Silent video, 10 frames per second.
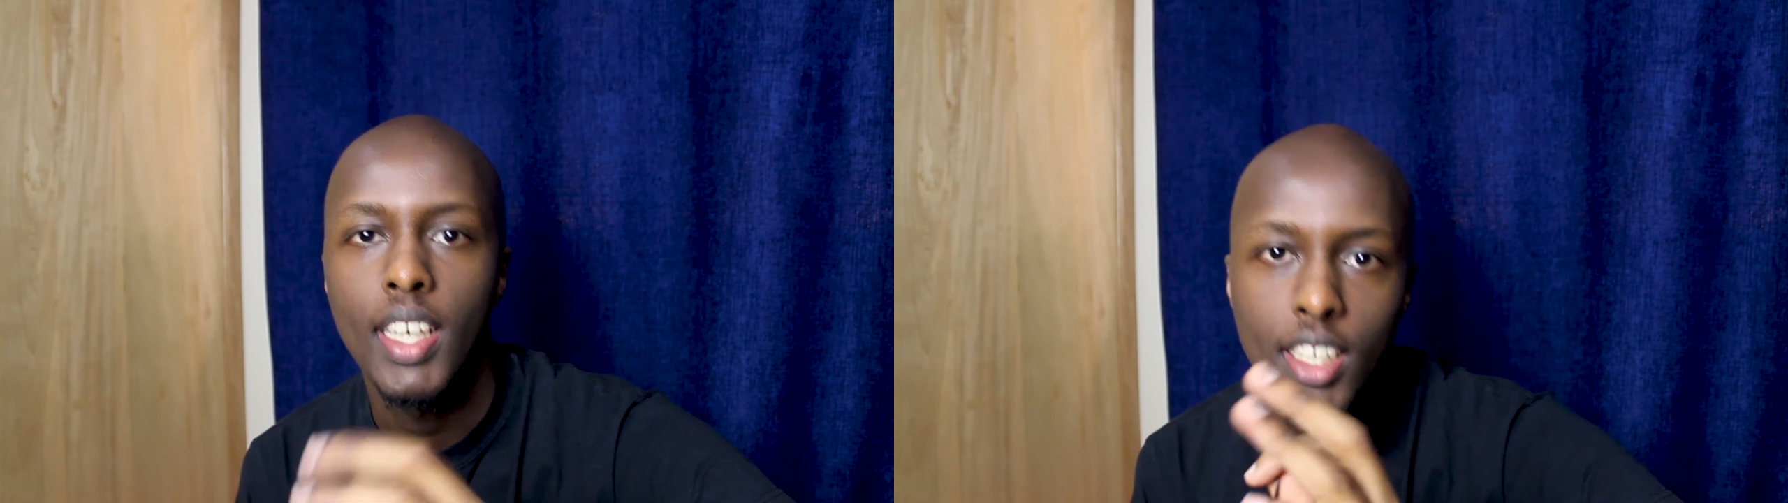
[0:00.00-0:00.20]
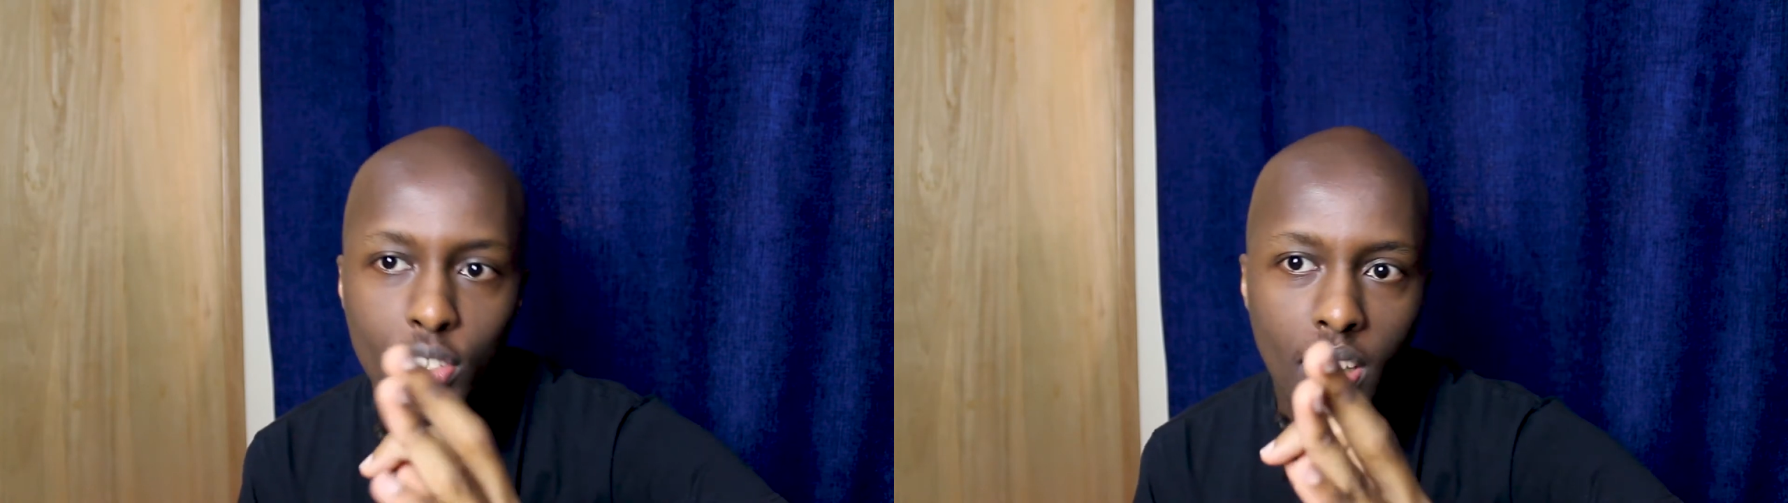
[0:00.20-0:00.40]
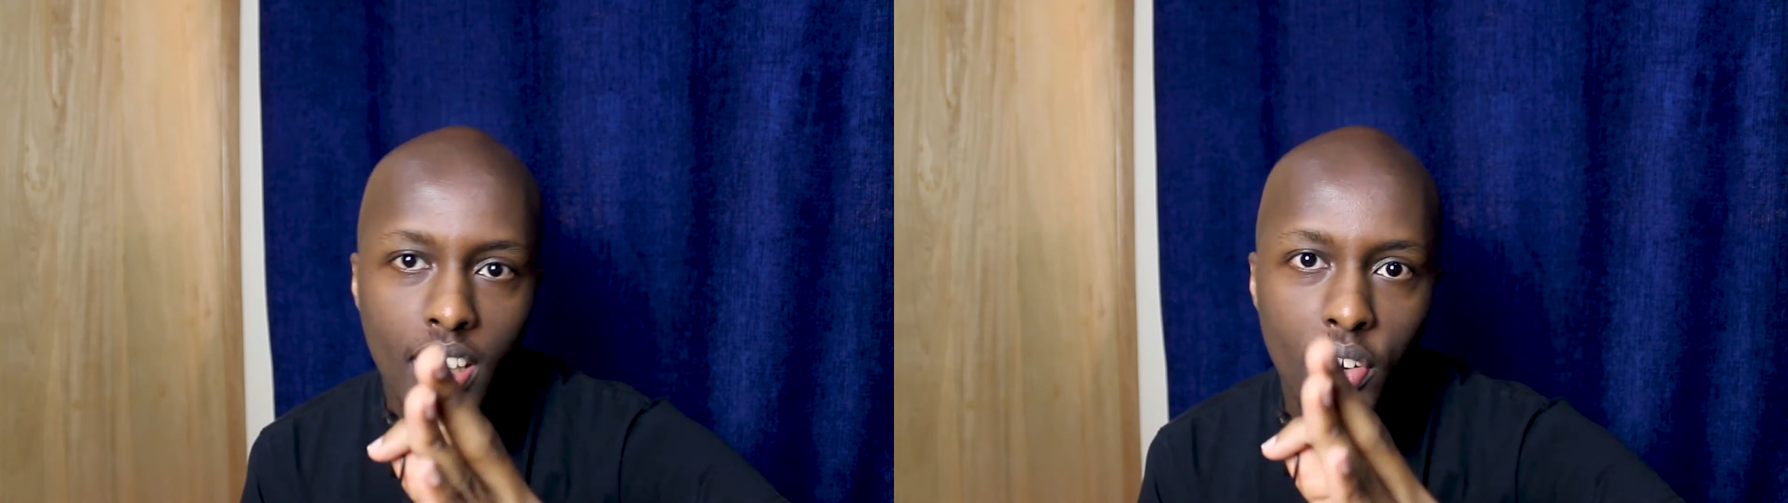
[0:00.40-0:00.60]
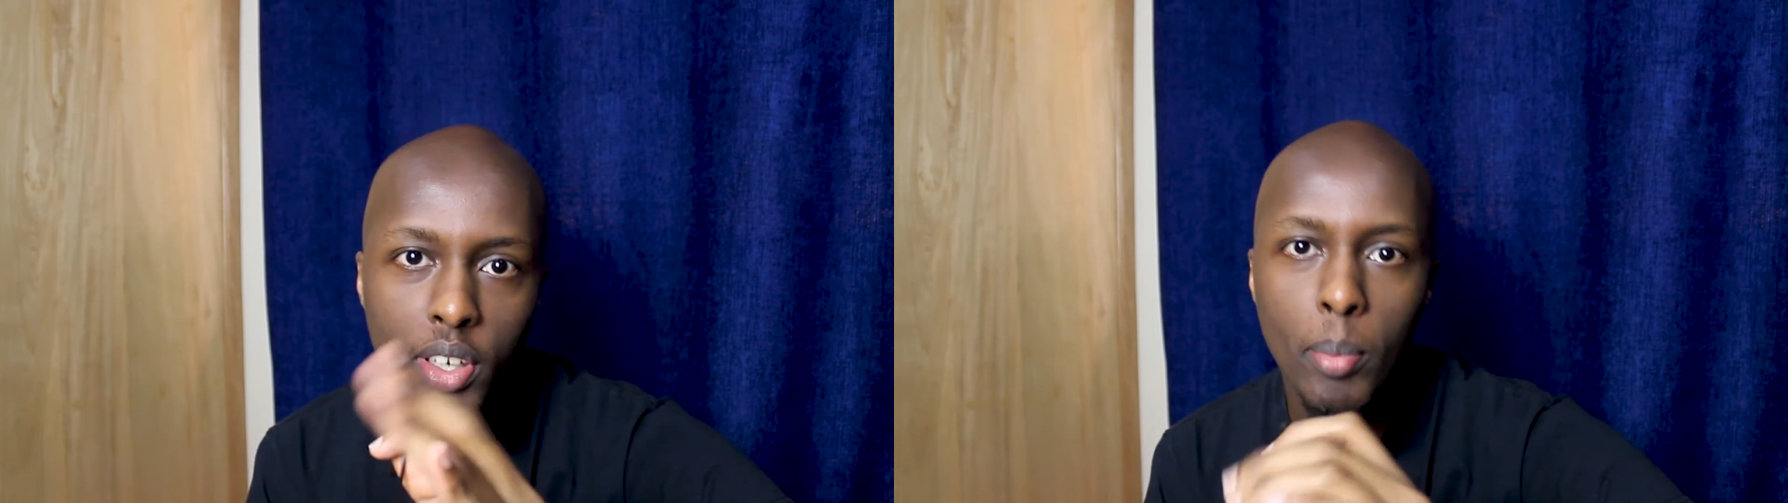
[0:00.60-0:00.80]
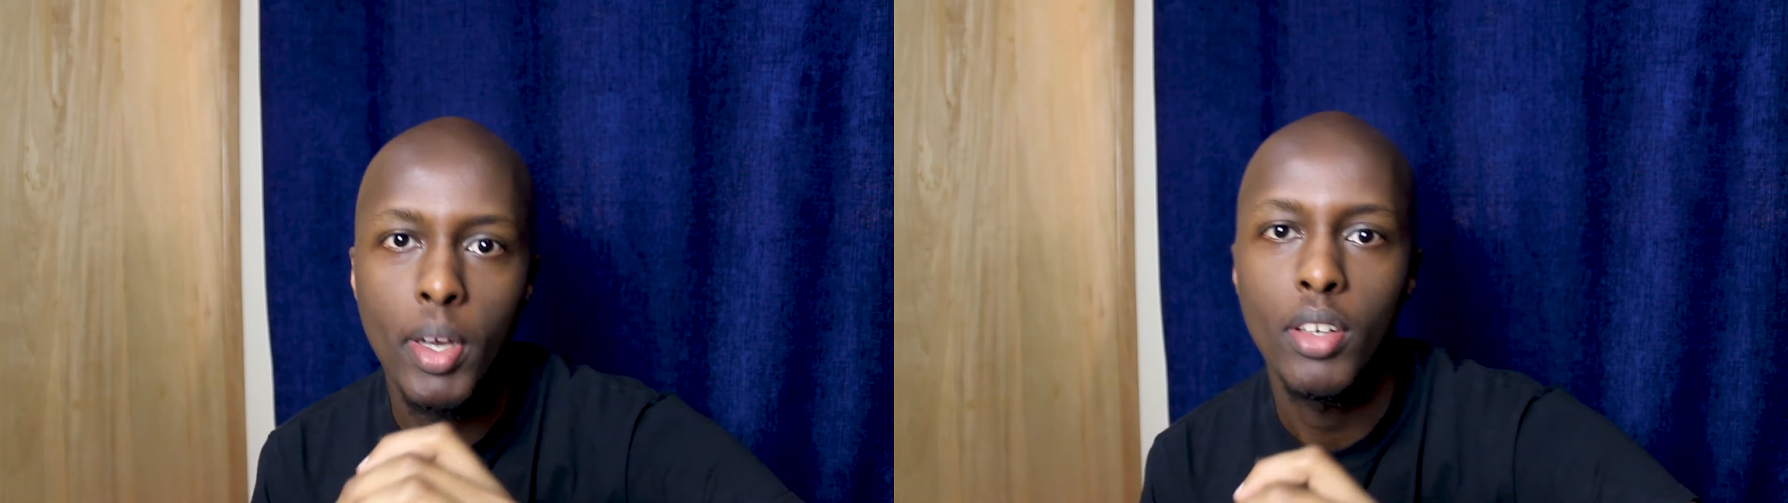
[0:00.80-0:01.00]
It's right there in
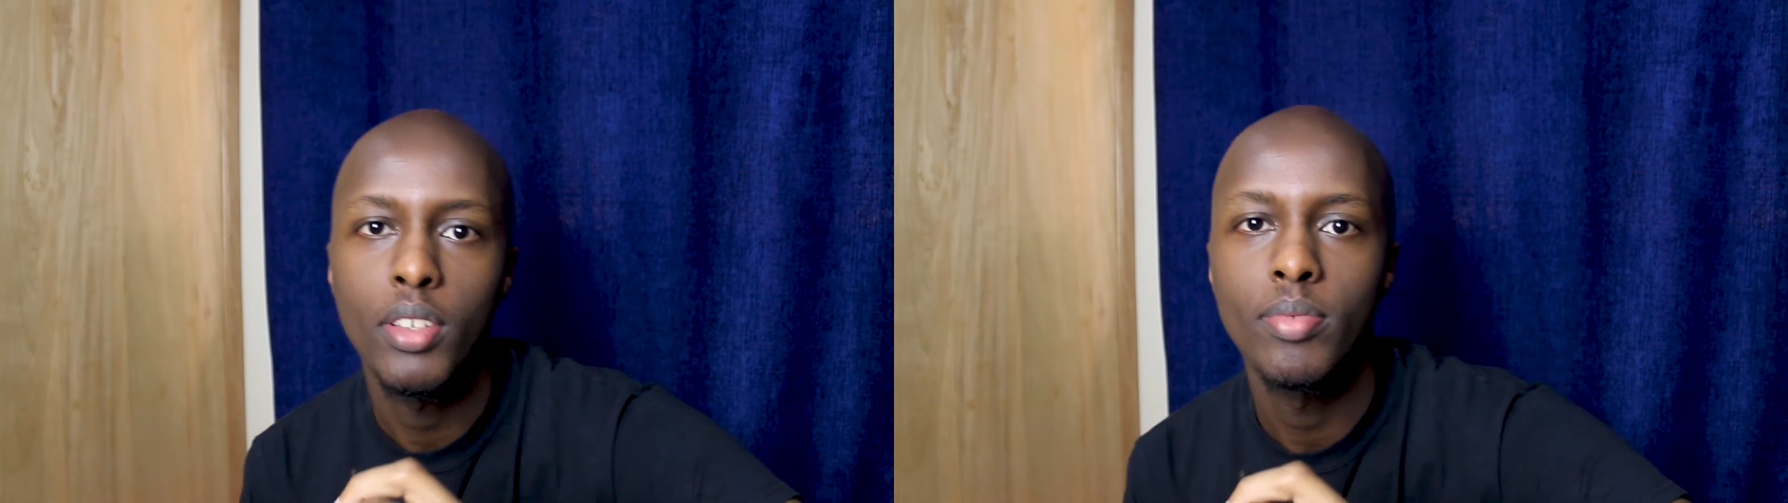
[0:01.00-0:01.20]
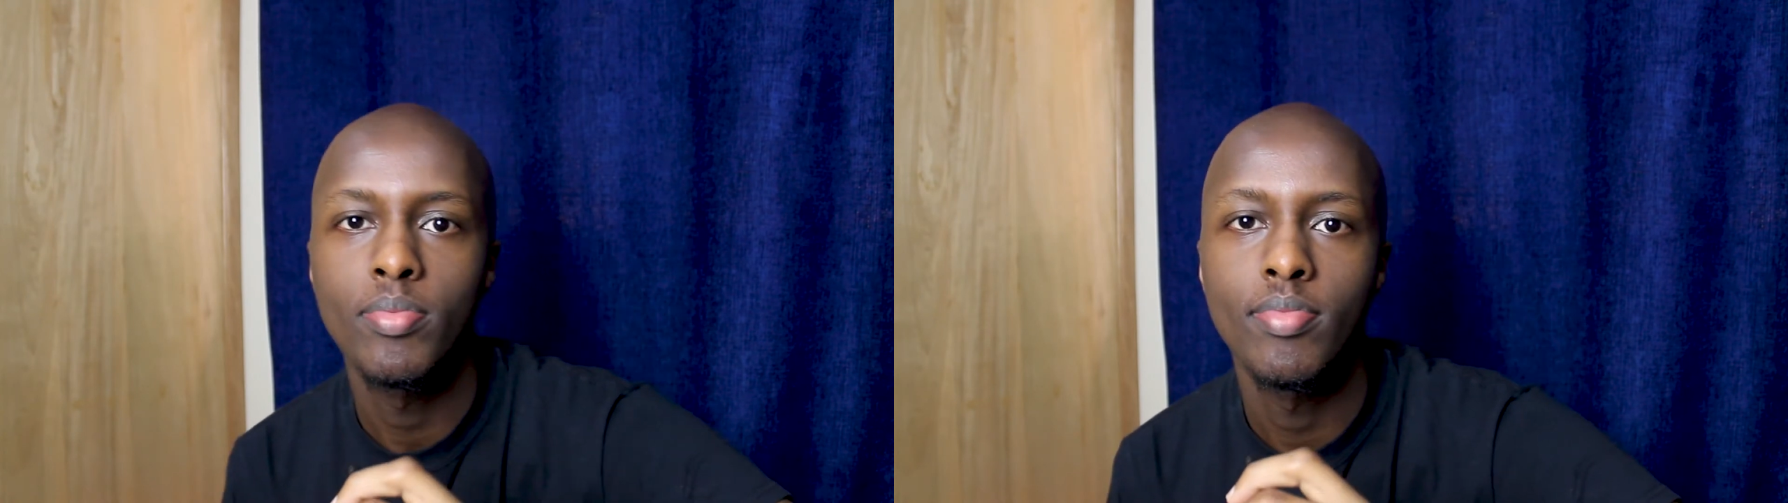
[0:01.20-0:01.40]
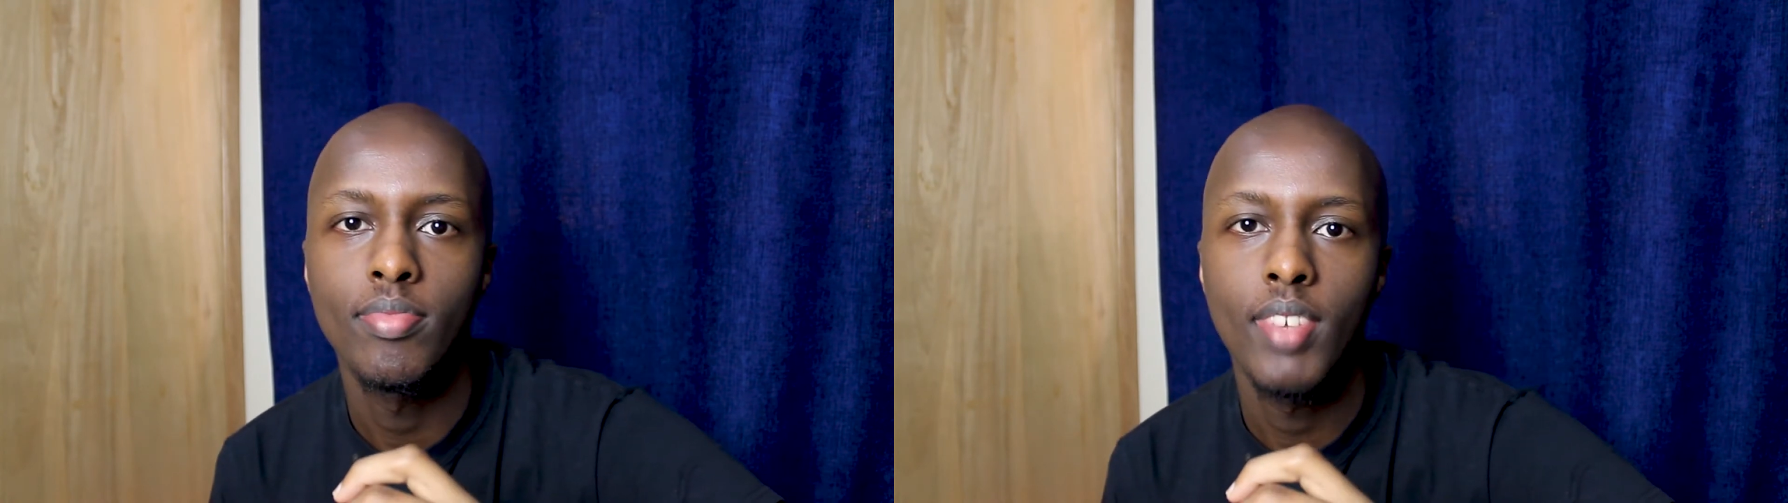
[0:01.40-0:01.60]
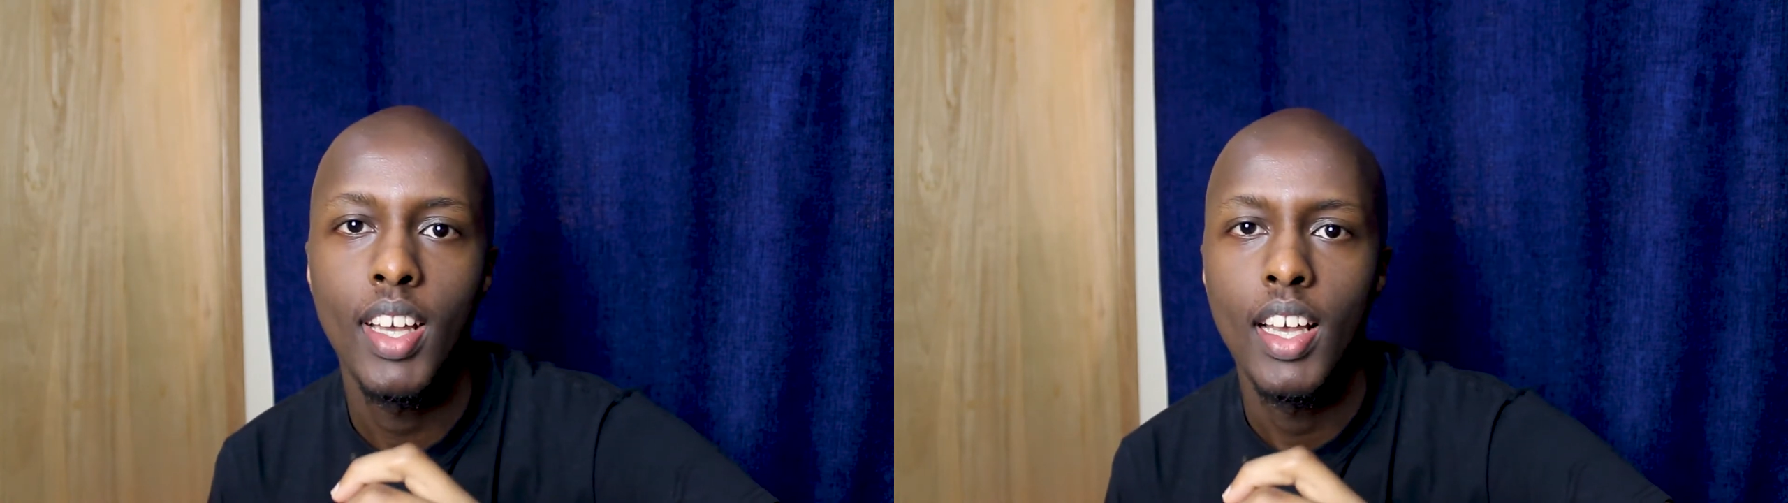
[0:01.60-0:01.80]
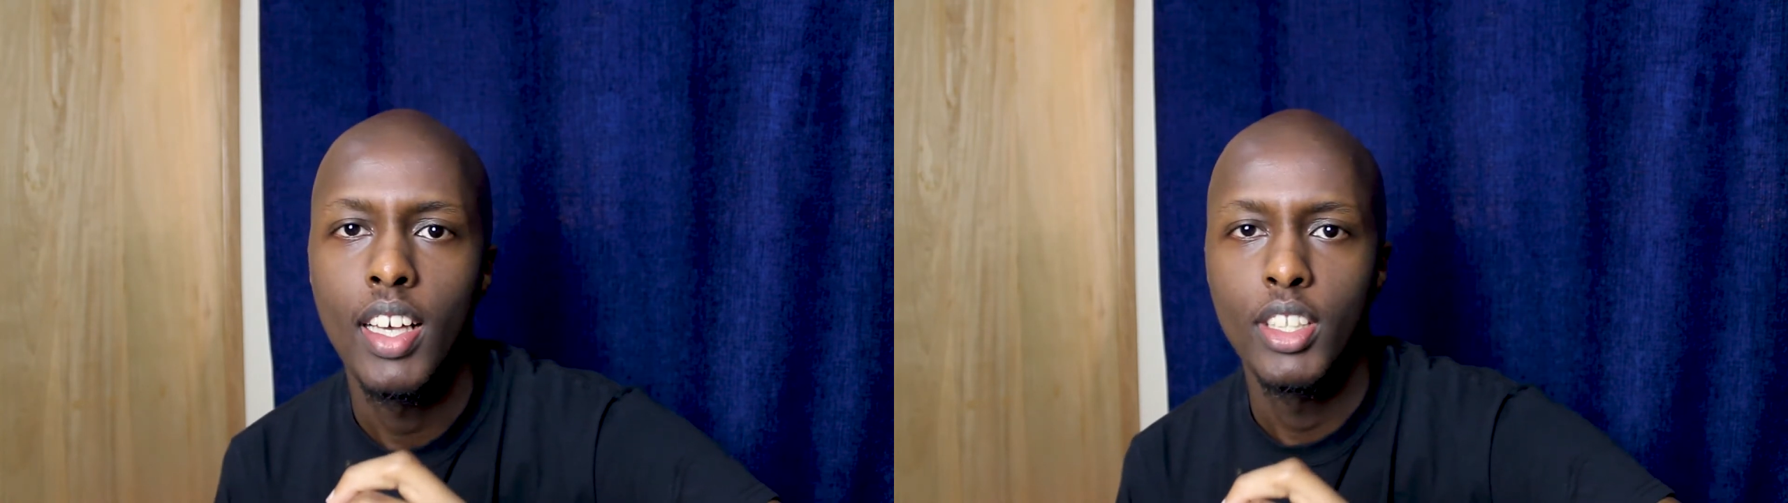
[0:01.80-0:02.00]
the middle.
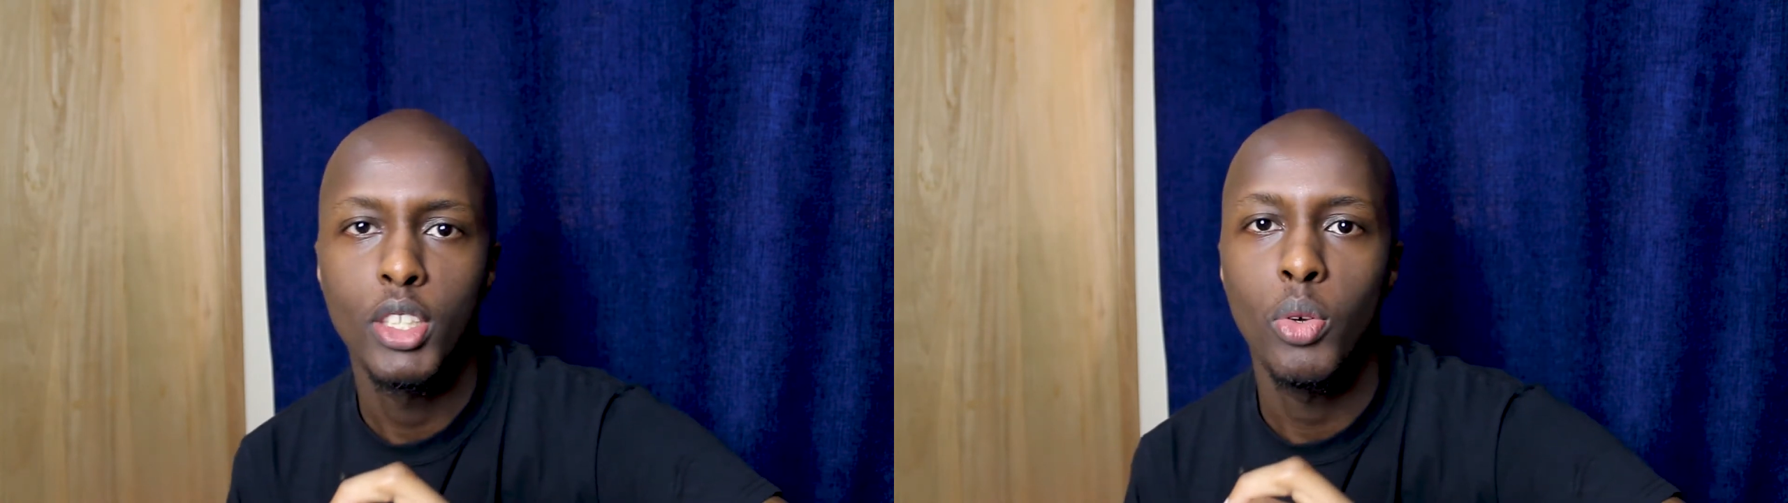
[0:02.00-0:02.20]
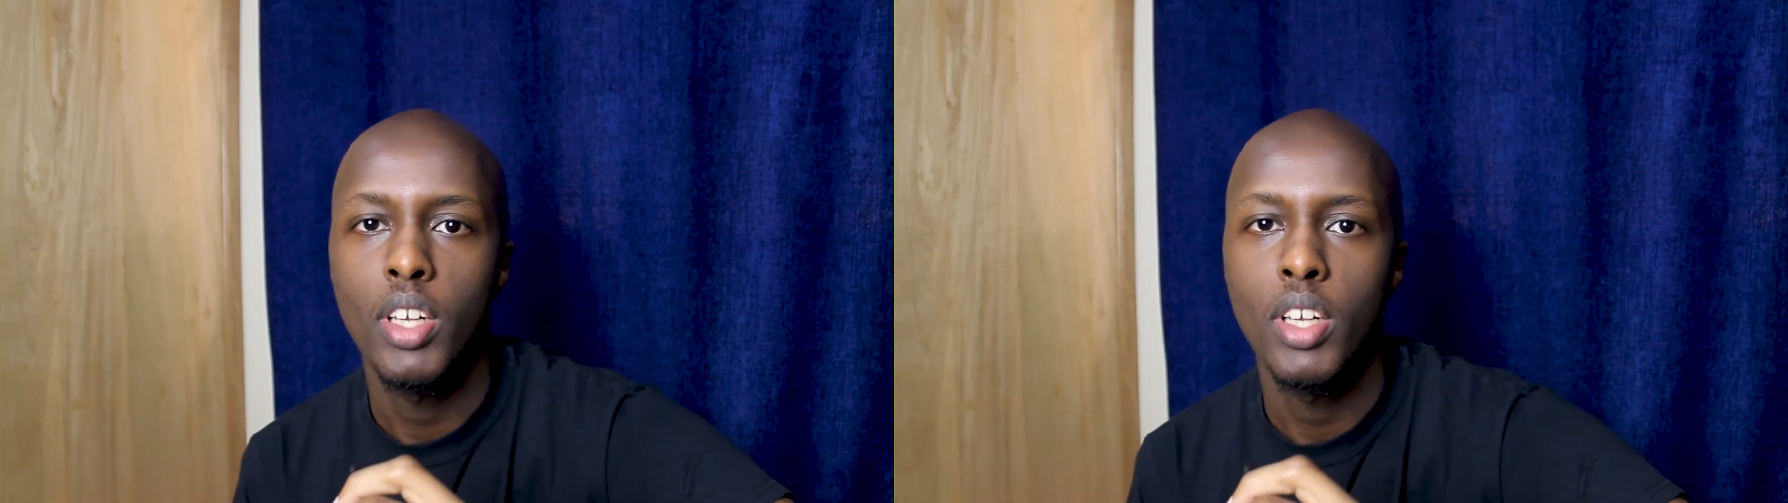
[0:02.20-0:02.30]
So